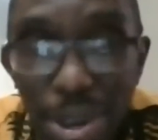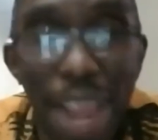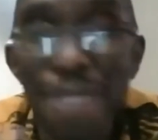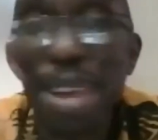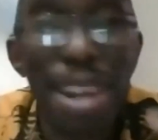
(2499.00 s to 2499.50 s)
It'll
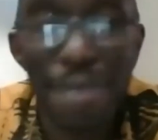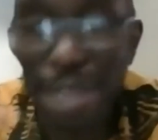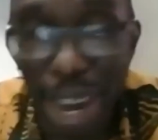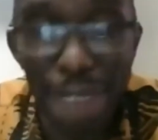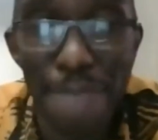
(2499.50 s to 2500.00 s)
have benefits.
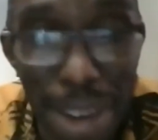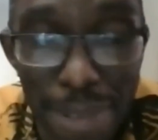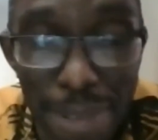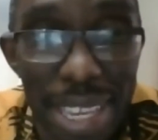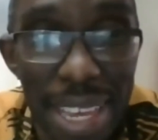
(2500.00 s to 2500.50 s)
It'll have
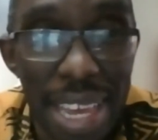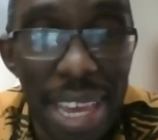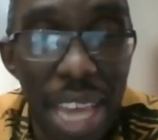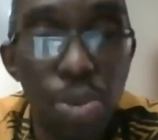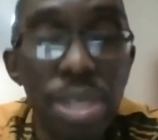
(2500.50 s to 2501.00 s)
benefits. It
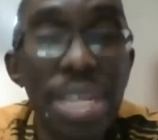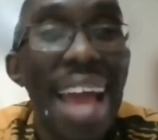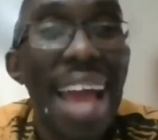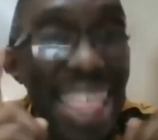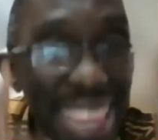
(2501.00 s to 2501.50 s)
won't.
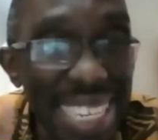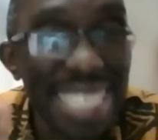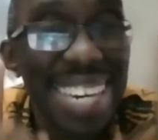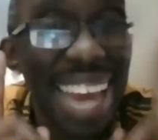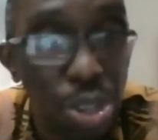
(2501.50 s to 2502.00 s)
And this is
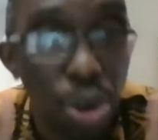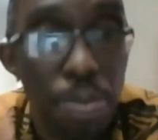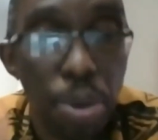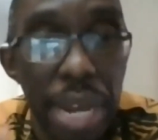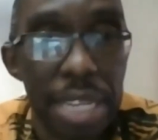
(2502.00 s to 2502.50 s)
natural
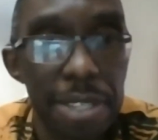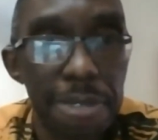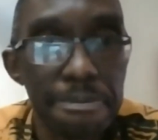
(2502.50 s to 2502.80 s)
products.